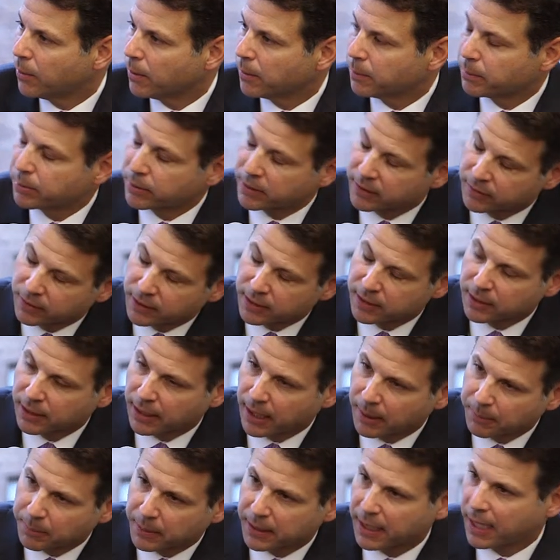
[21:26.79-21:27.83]
were previously
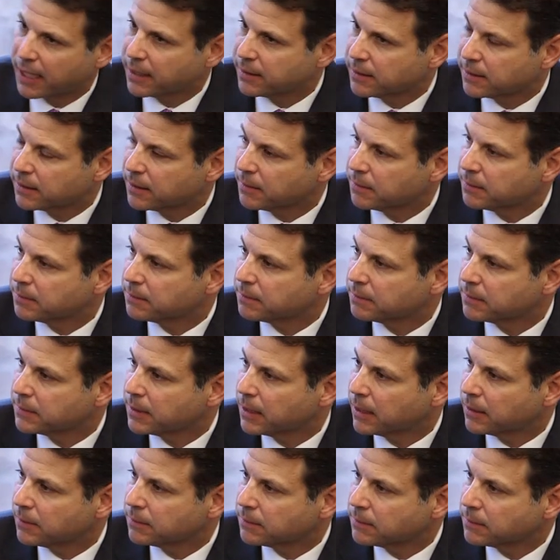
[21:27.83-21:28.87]
up against and,
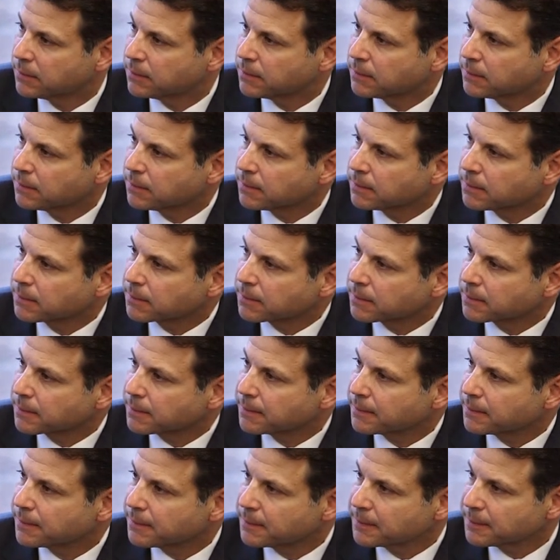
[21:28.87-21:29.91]
you know. The
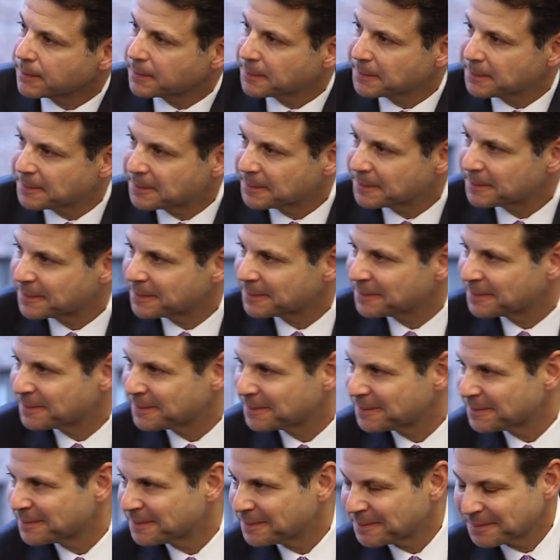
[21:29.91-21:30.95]
challenges I were up
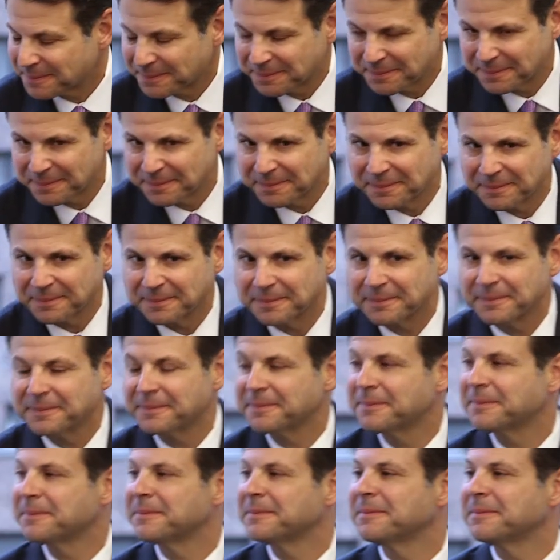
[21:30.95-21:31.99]
against were nothing,